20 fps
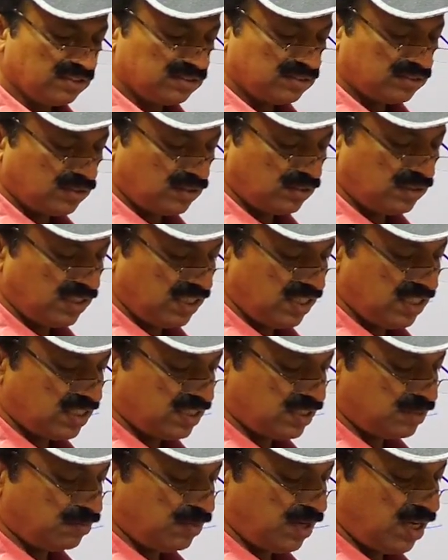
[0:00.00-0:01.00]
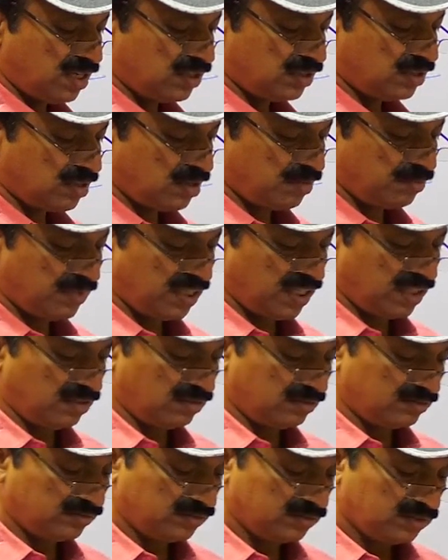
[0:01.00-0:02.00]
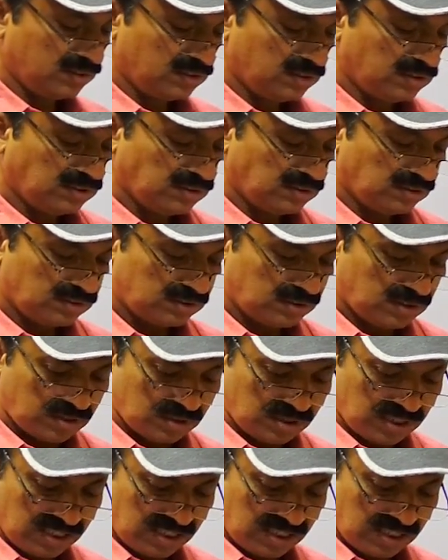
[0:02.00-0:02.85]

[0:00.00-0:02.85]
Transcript: So there is Mahatamin. So